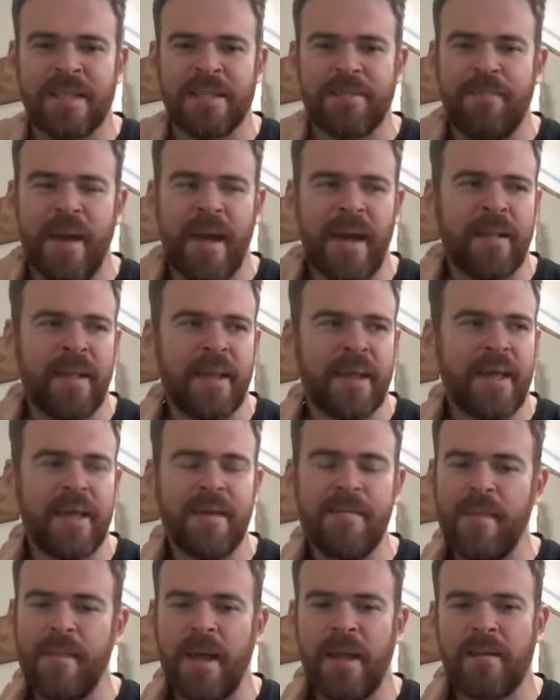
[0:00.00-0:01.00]
band, like
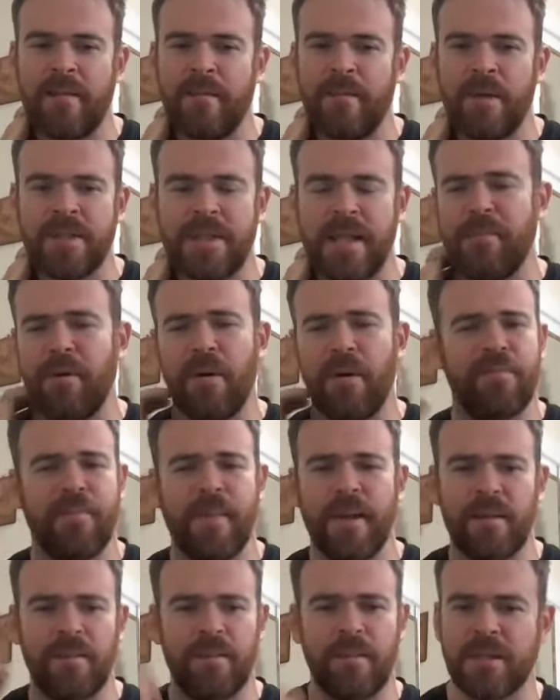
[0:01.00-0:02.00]
he made the music. They both
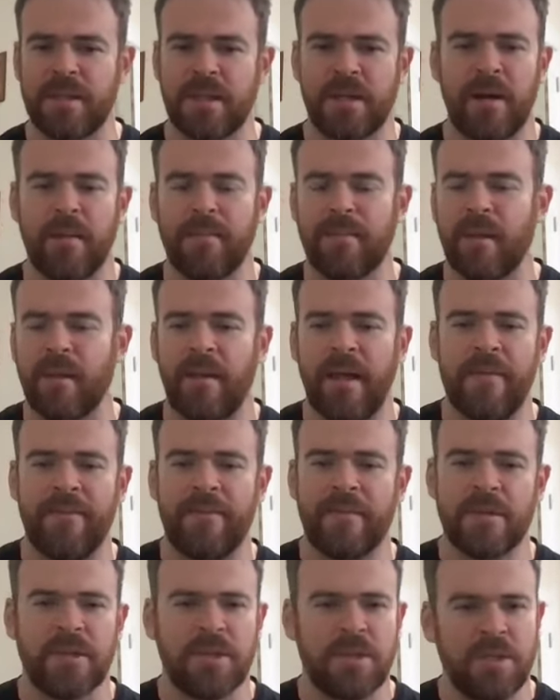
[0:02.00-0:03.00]
made the music come to life
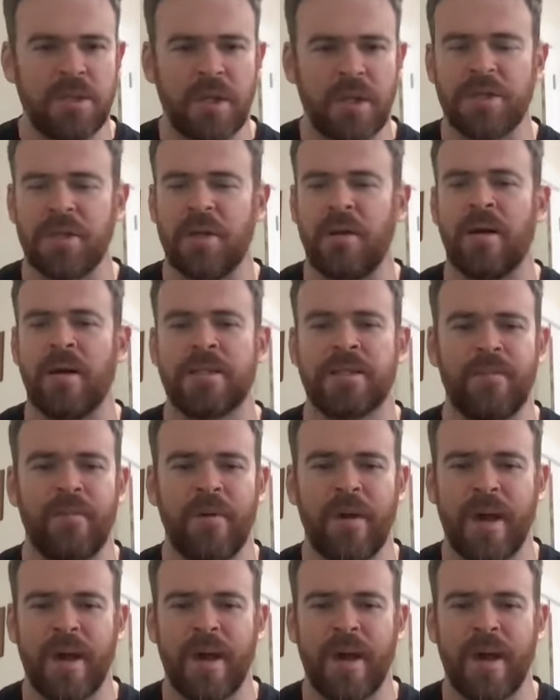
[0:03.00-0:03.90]
in such an awesome way.